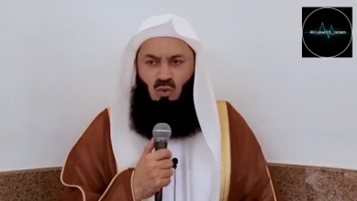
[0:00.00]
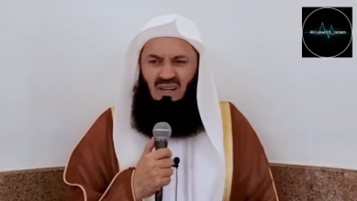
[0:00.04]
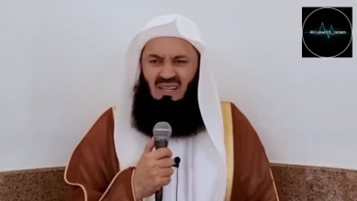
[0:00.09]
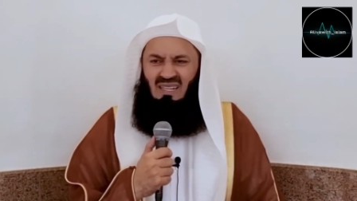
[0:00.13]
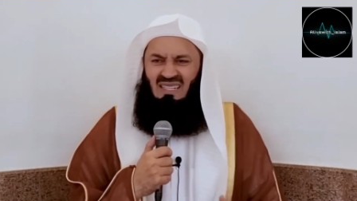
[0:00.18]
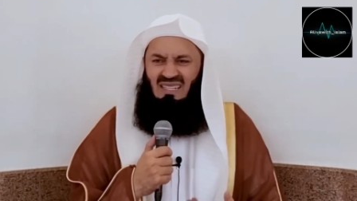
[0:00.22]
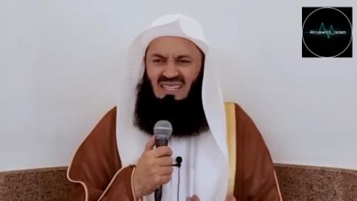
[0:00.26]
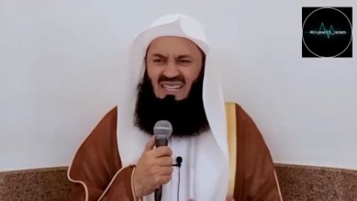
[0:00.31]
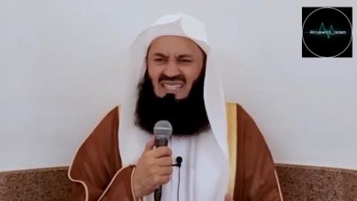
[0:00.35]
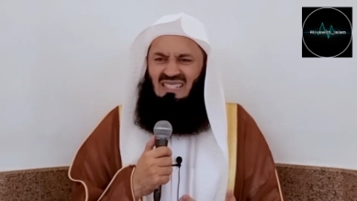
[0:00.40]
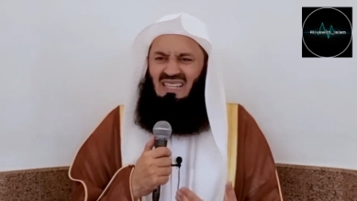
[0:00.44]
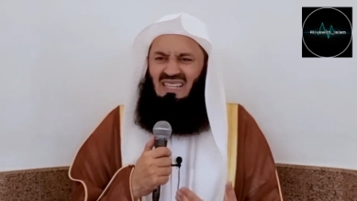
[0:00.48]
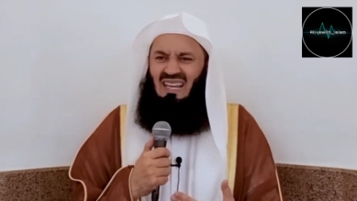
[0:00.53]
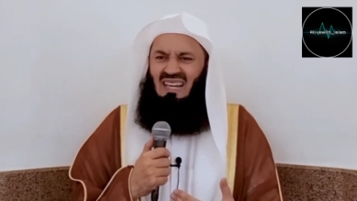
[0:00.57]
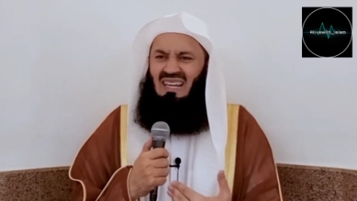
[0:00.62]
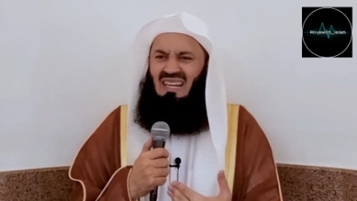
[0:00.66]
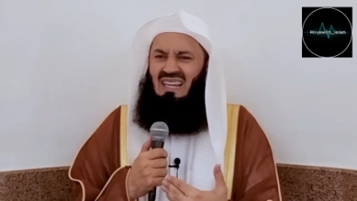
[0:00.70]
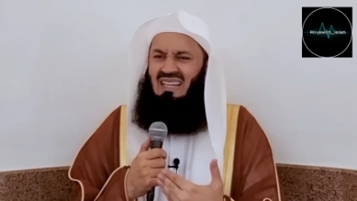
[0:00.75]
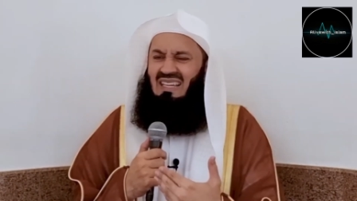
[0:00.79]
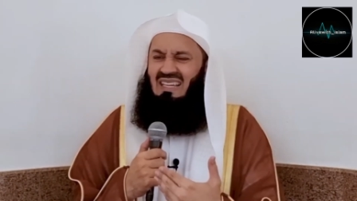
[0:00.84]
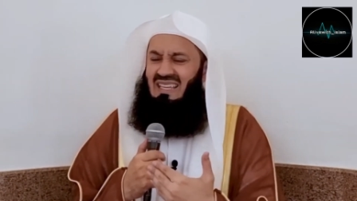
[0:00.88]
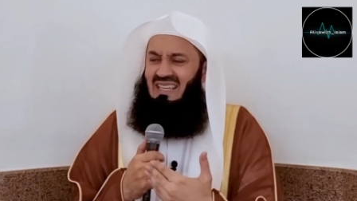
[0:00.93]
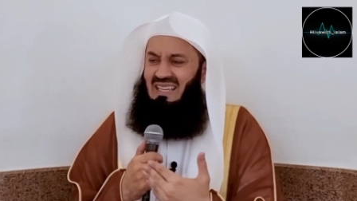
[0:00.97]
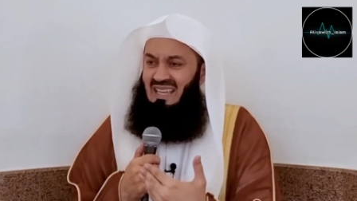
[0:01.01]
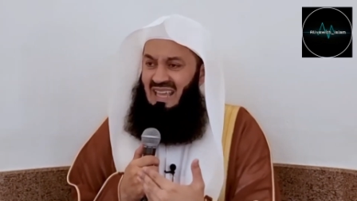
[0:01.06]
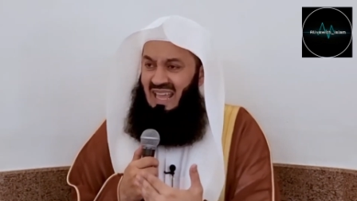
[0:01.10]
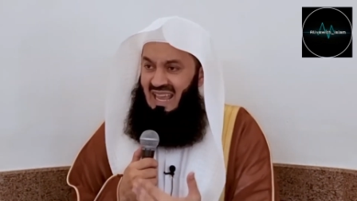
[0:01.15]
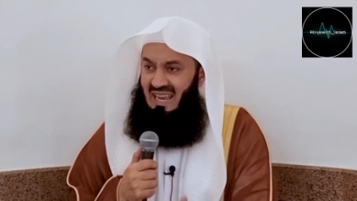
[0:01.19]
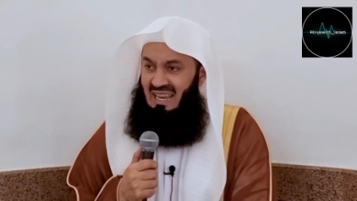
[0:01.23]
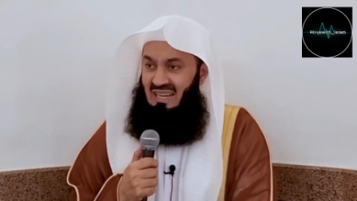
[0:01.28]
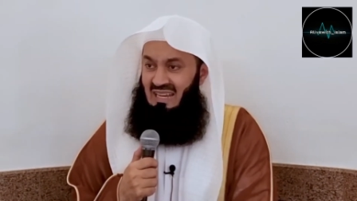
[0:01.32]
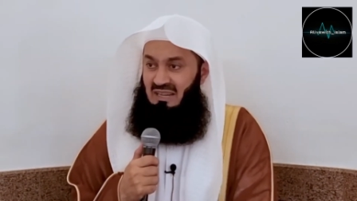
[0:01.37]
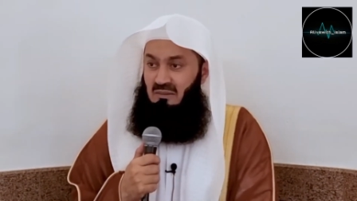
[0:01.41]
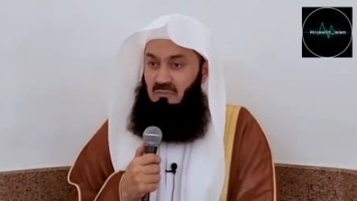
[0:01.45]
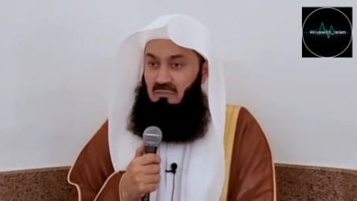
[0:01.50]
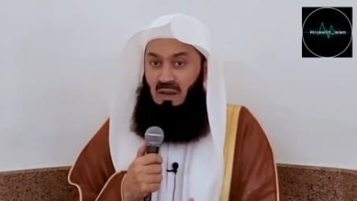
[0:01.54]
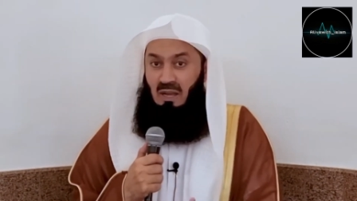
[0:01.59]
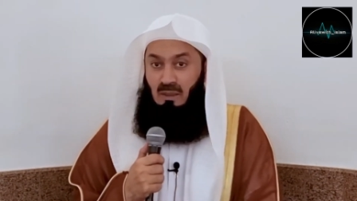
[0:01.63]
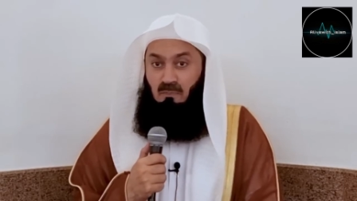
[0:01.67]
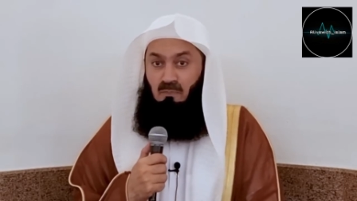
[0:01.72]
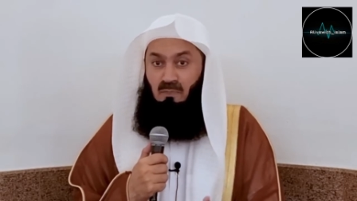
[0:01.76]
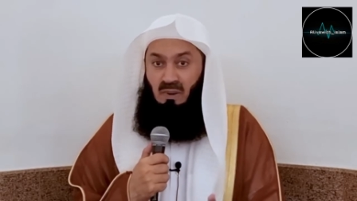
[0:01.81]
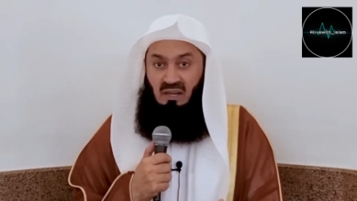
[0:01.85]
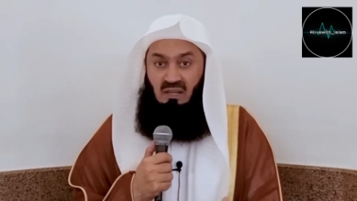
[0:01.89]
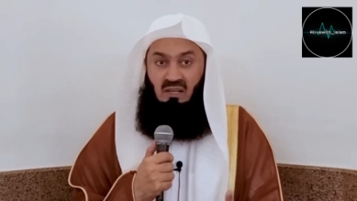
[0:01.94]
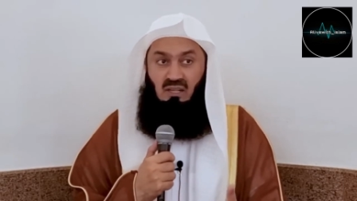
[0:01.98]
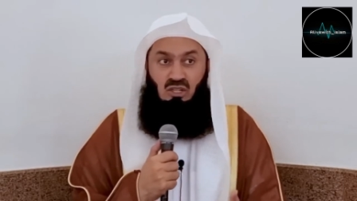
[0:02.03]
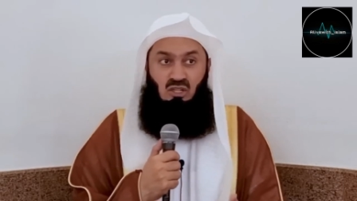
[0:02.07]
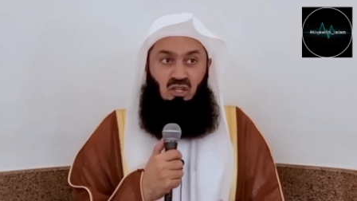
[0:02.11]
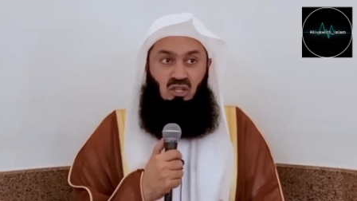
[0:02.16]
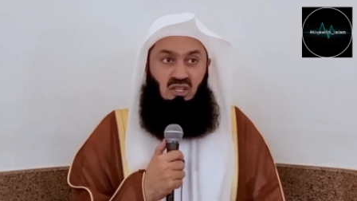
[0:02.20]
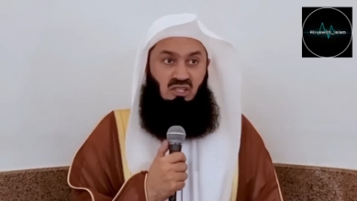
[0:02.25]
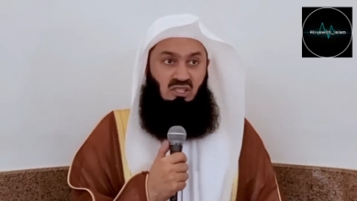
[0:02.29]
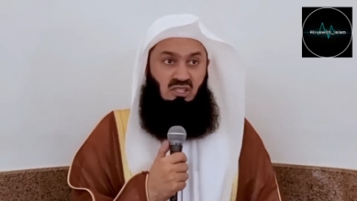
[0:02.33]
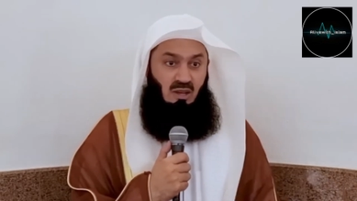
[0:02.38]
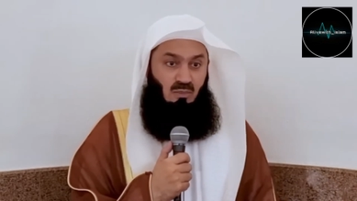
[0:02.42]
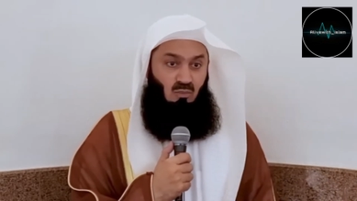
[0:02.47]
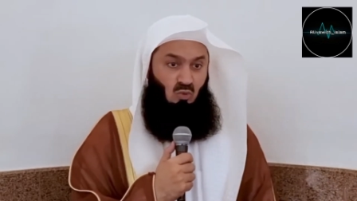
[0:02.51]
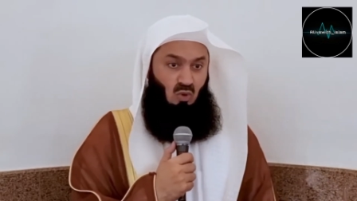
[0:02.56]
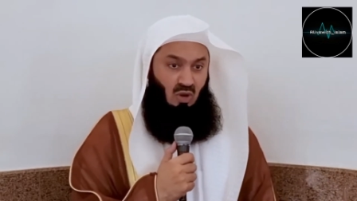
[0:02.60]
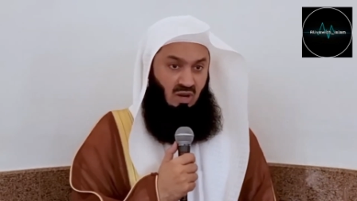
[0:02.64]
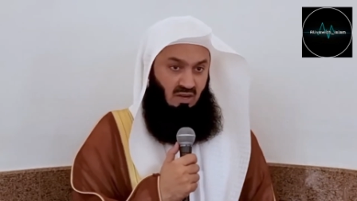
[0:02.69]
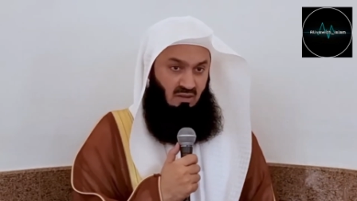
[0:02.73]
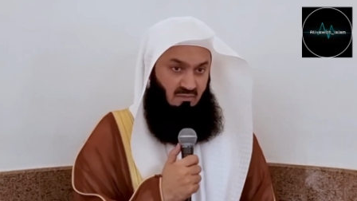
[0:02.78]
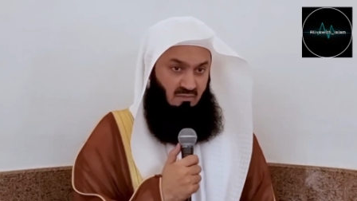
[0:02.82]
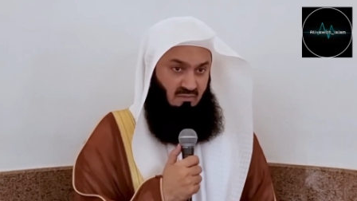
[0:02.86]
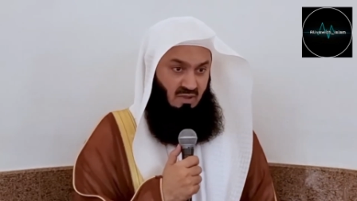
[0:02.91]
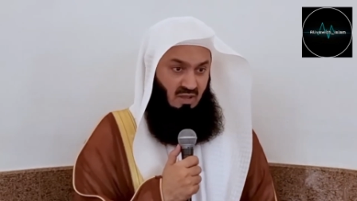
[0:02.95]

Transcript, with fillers: What does Allah gain by punishing someone?